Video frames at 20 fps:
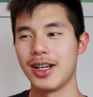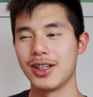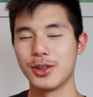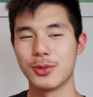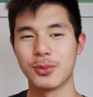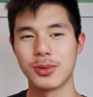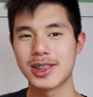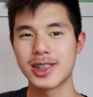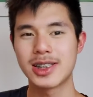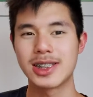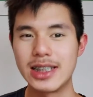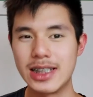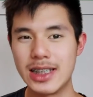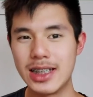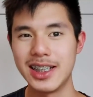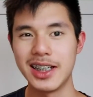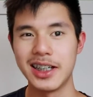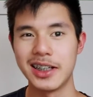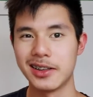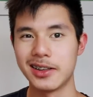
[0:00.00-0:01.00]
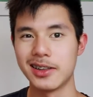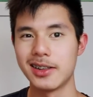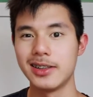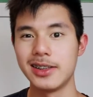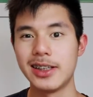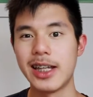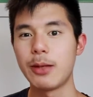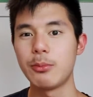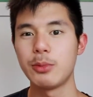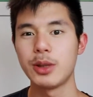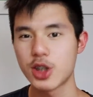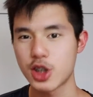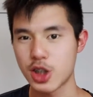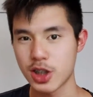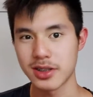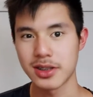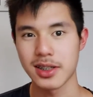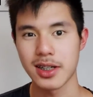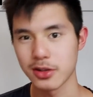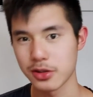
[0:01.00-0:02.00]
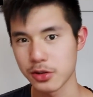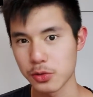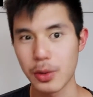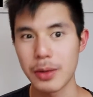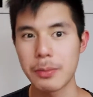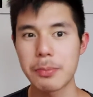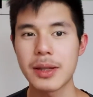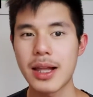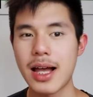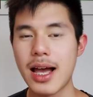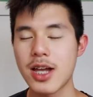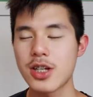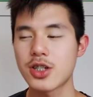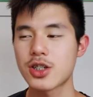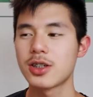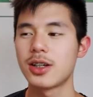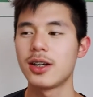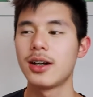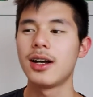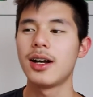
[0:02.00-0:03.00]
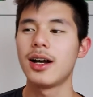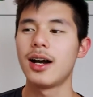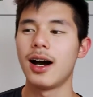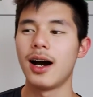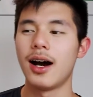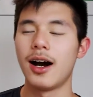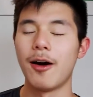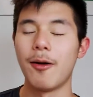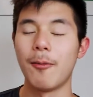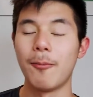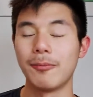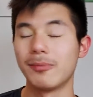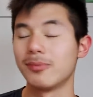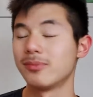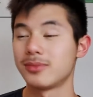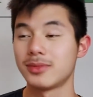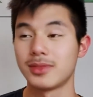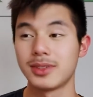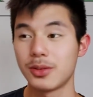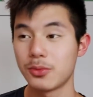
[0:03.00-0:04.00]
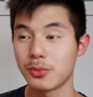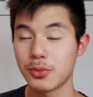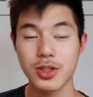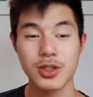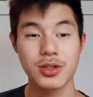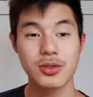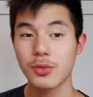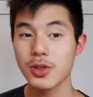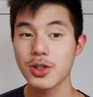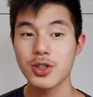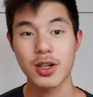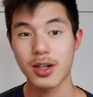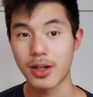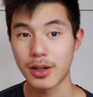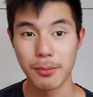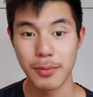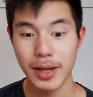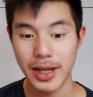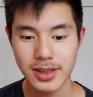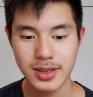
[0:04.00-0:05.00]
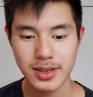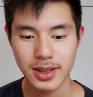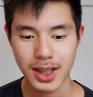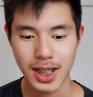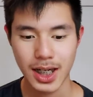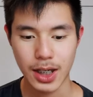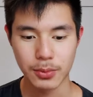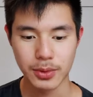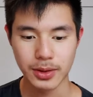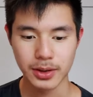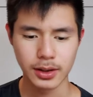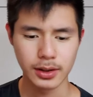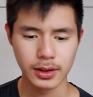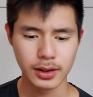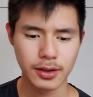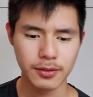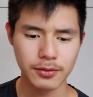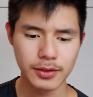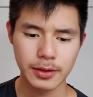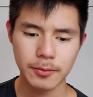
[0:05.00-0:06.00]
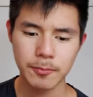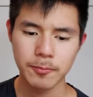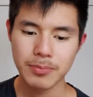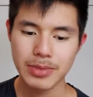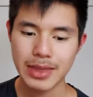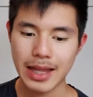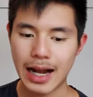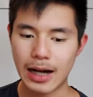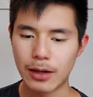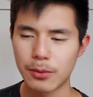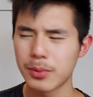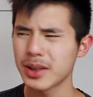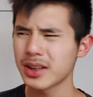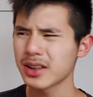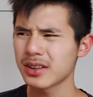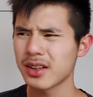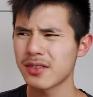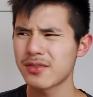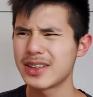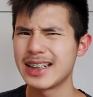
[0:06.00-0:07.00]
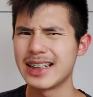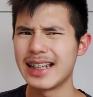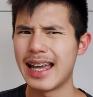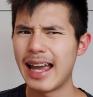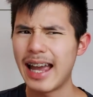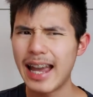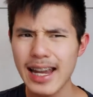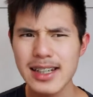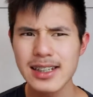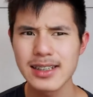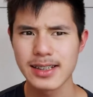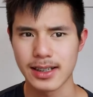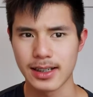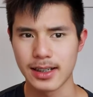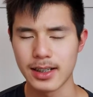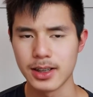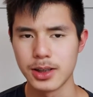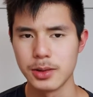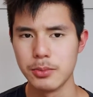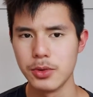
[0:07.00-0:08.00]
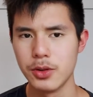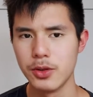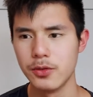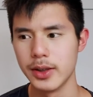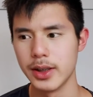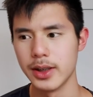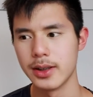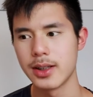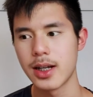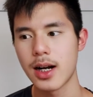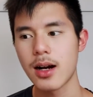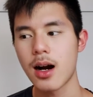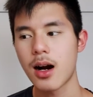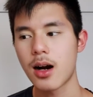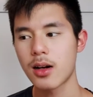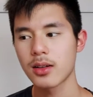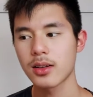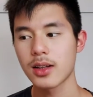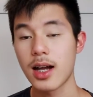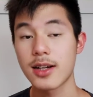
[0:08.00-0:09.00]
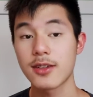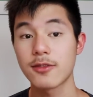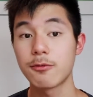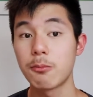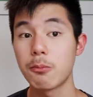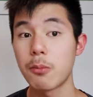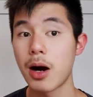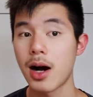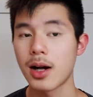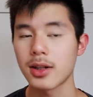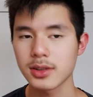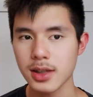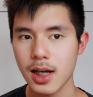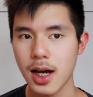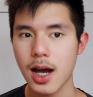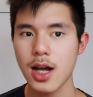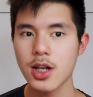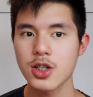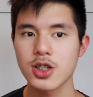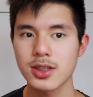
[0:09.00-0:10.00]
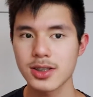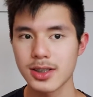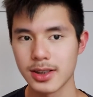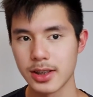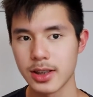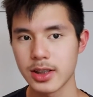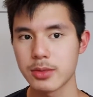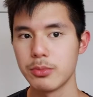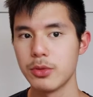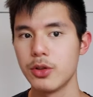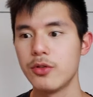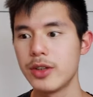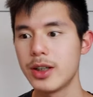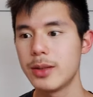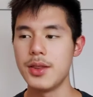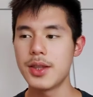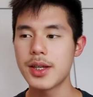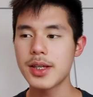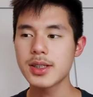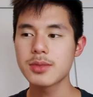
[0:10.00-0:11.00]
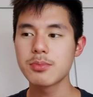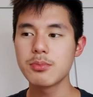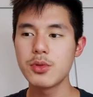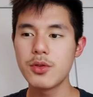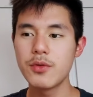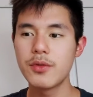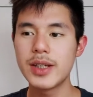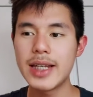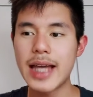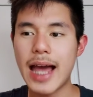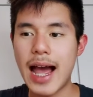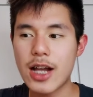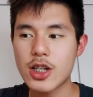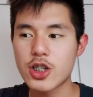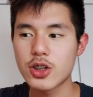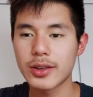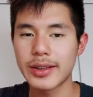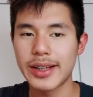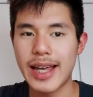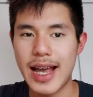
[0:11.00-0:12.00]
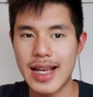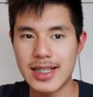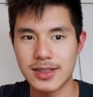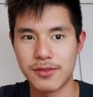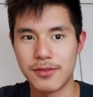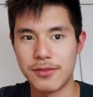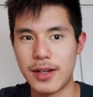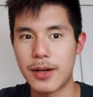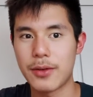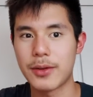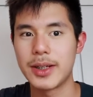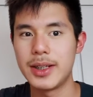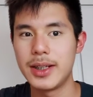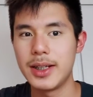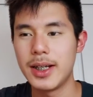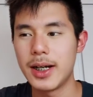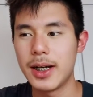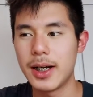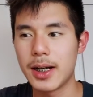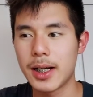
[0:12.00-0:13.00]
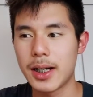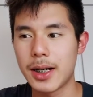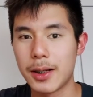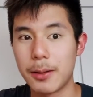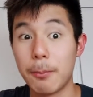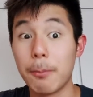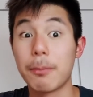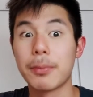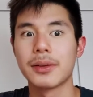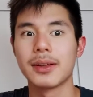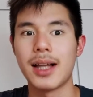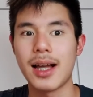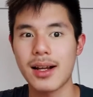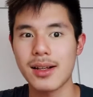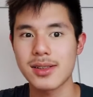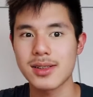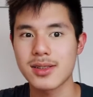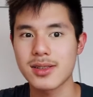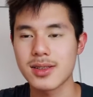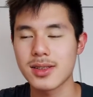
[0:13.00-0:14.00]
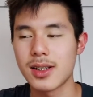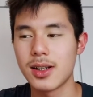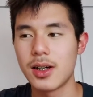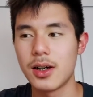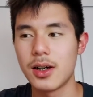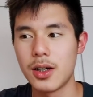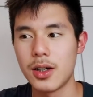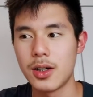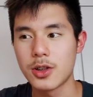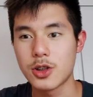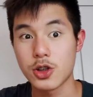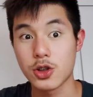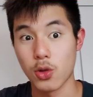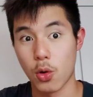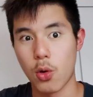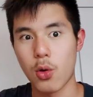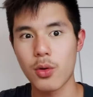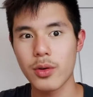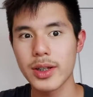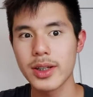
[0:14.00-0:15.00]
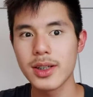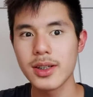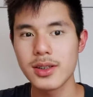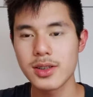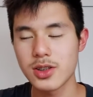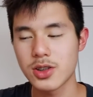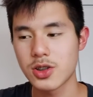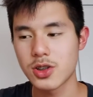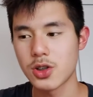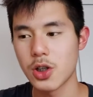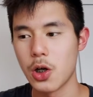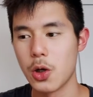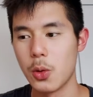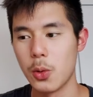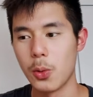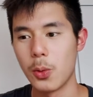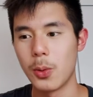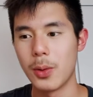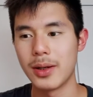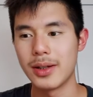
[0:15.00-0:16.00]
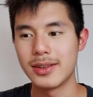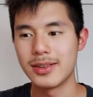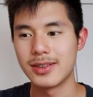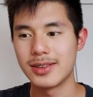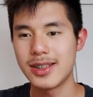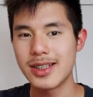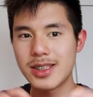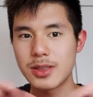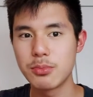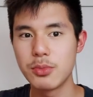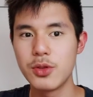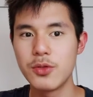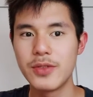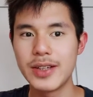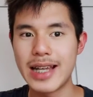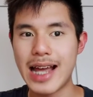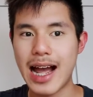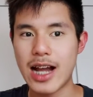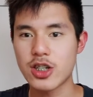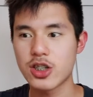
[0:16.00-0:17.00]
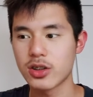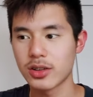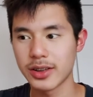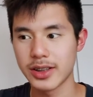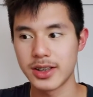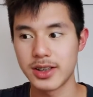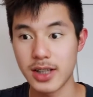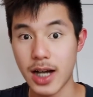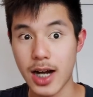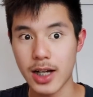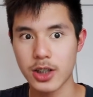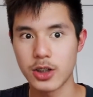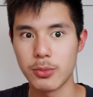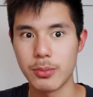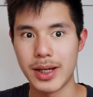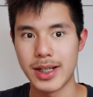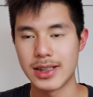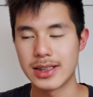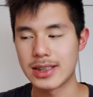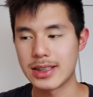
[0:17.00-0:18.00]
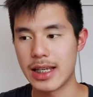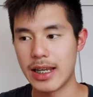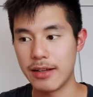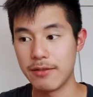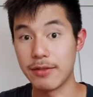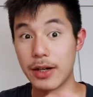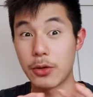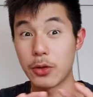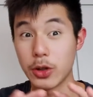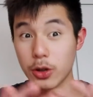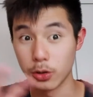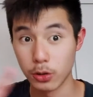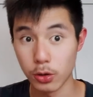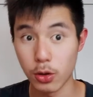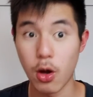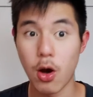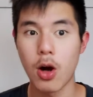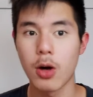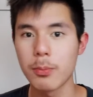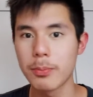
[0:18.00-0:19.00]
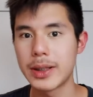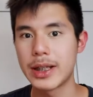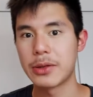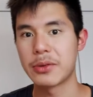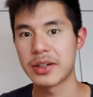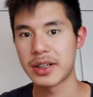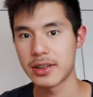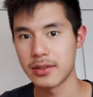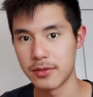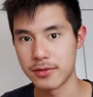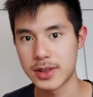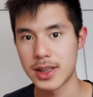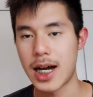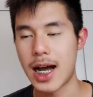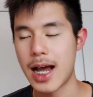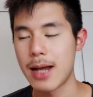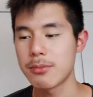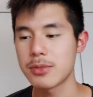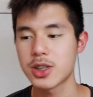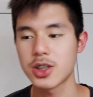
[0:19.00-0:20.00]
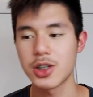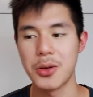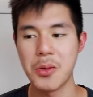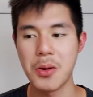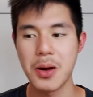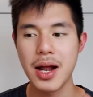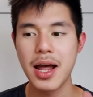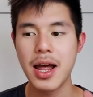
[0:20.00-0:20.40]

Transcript: you would see in Damien Chazelle's Whiplash, which are amazing. I really love it. I really love the editing in the movie. There are a lot of montages in this movie. This movie actually has a very complex story, so this movie actually documents a very long period of time. So